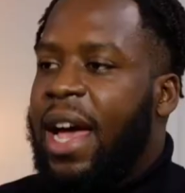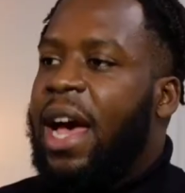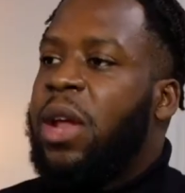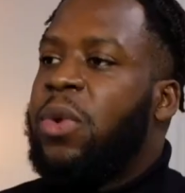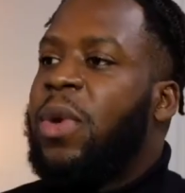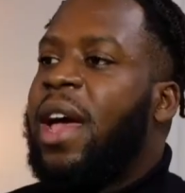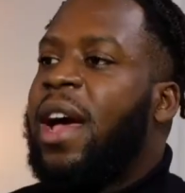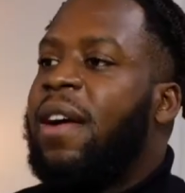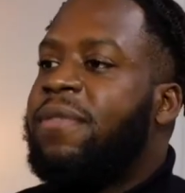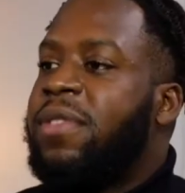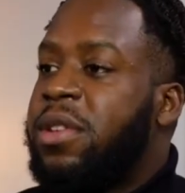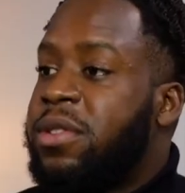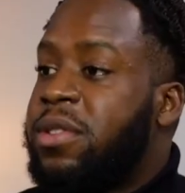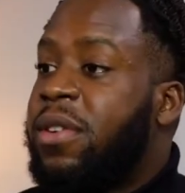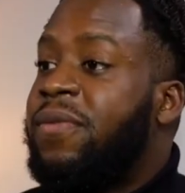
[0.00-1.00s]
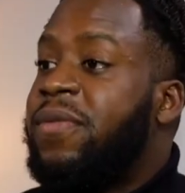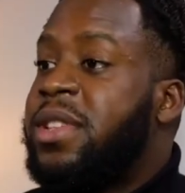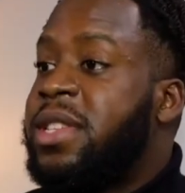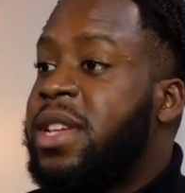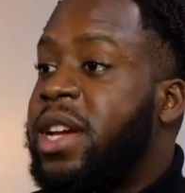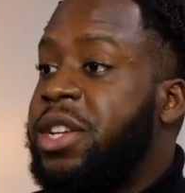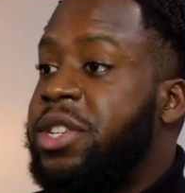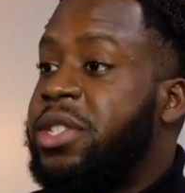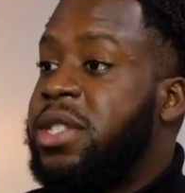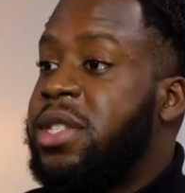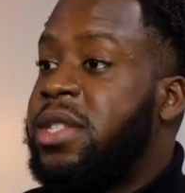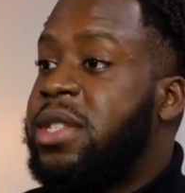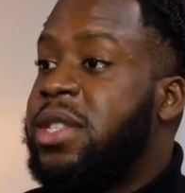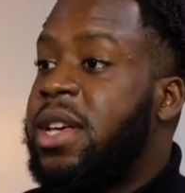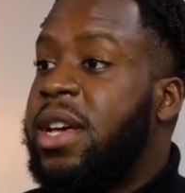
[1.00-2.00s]
How do we have those
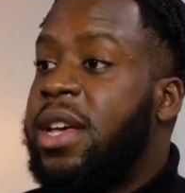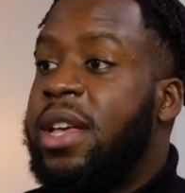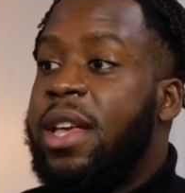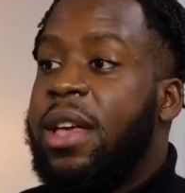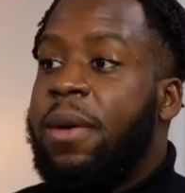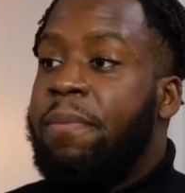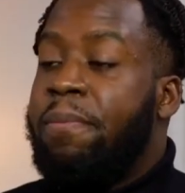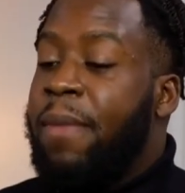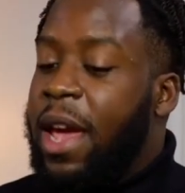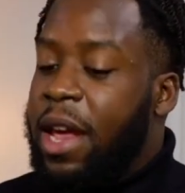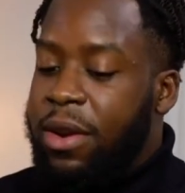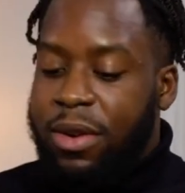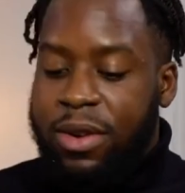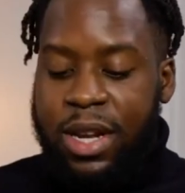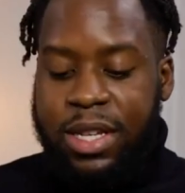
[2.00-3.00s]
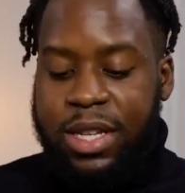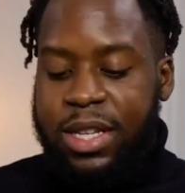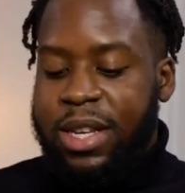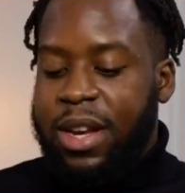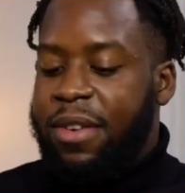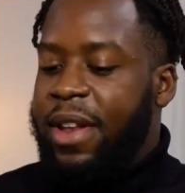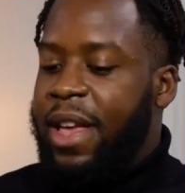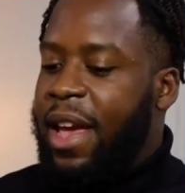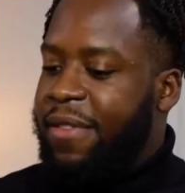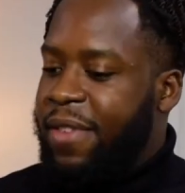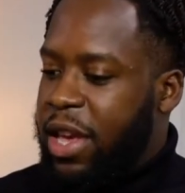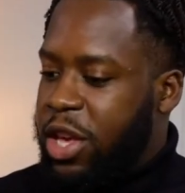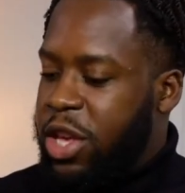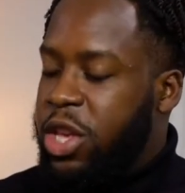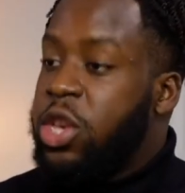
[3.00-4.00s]
conversations that may not necessarily have
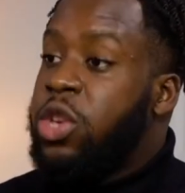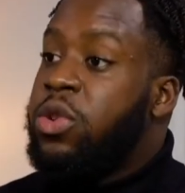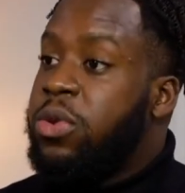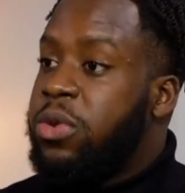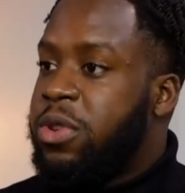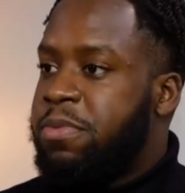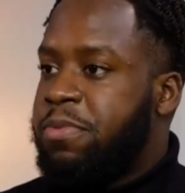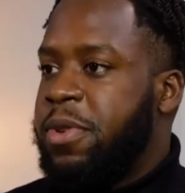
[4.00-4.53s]
a huge